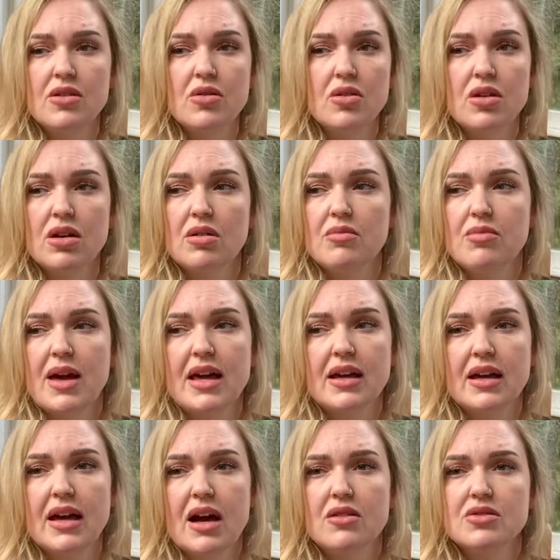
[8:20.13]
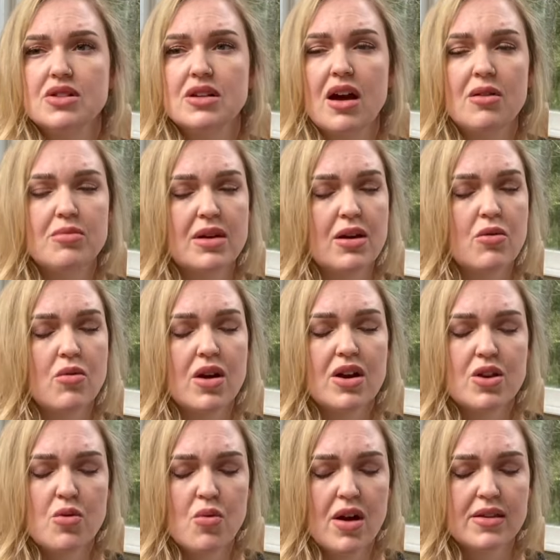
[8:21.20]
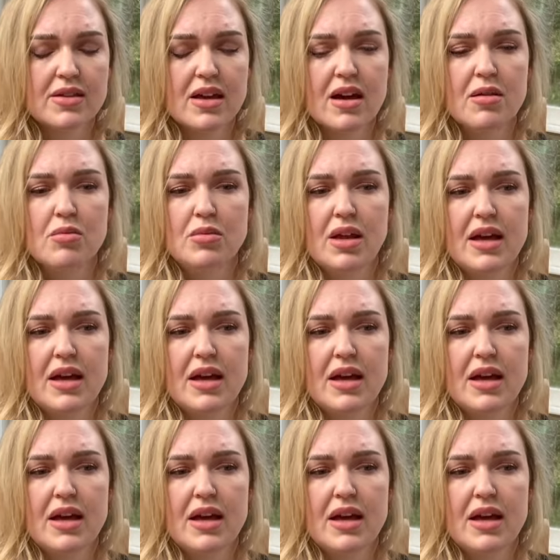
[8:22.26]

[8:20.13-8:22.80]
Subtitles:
your bank accounts not being where you want them,